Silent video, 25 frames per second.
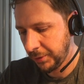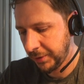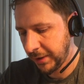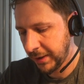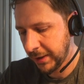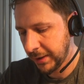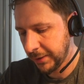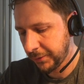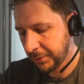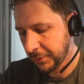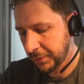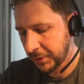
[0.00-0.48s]

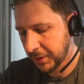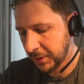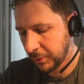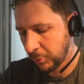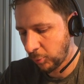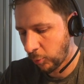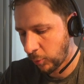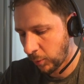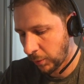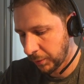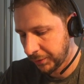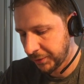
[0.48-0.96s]
gods so I
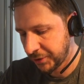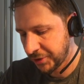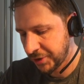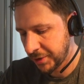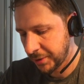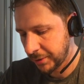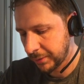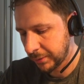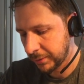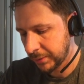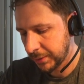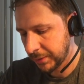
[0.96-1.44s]
can ward
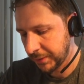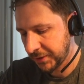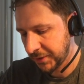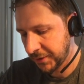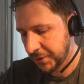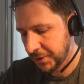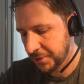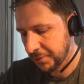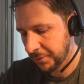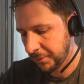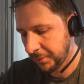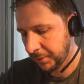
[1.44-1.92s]
General
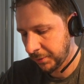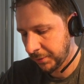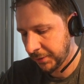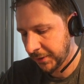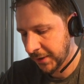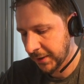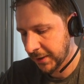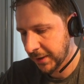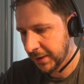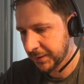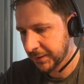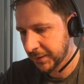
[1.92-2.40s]
Seneschal
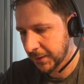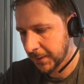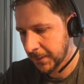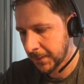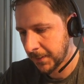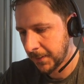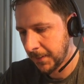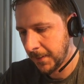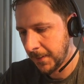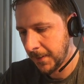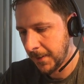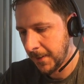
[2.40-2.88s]
Sargassa.
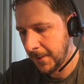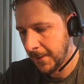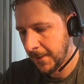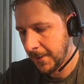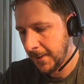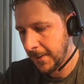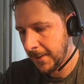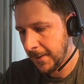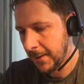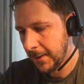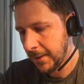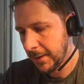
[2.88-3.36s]

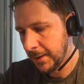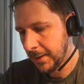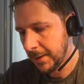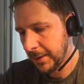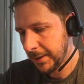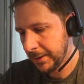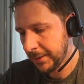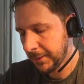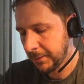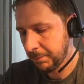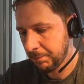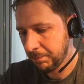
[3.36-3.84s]

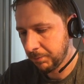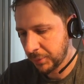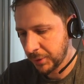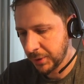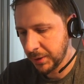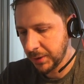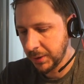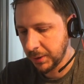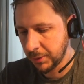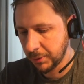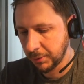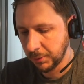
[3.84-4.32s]
That's
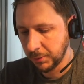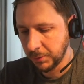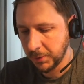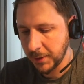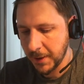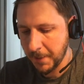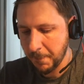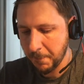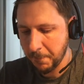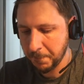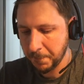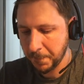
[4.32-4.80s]
pretty cool,
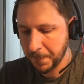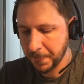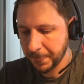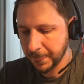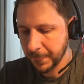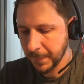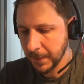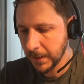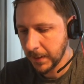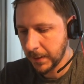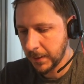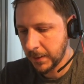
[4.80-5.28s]
yep.
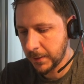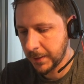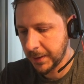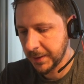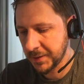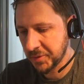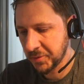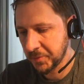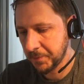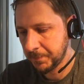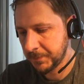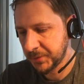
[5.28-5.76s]

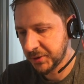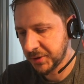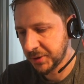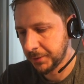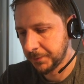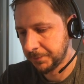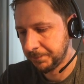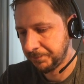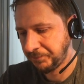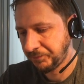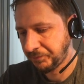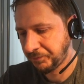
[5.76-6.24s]
Alright,
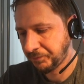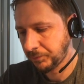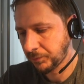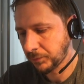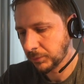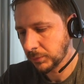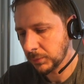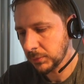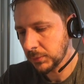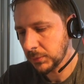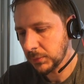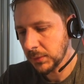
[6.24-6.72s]
so
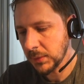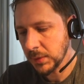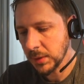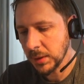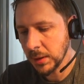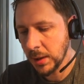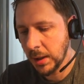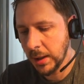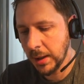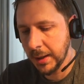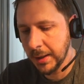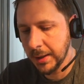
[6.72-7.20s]

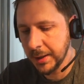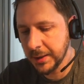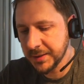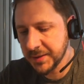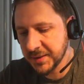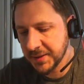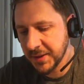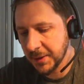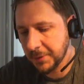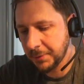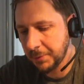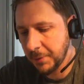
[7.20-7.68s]
let's
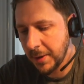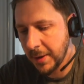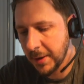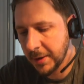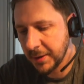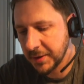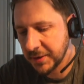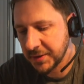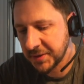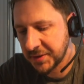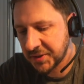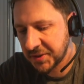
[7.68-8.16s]
start with
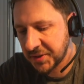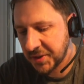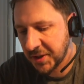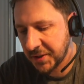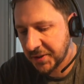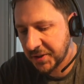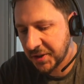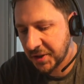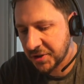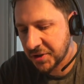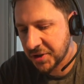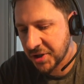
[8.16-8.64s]
a
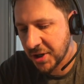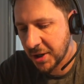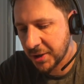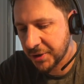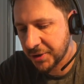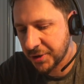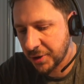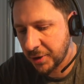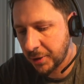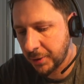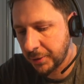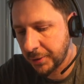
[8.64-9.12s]
static
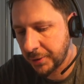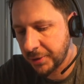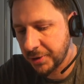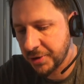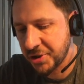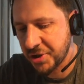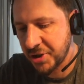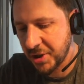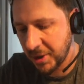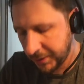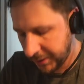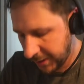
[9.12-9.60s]
charge on the
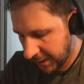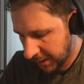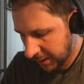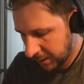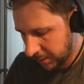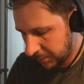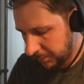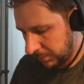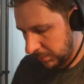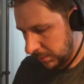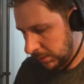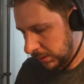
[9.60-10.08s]
shield
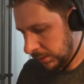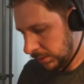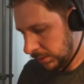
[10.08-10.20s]
arm.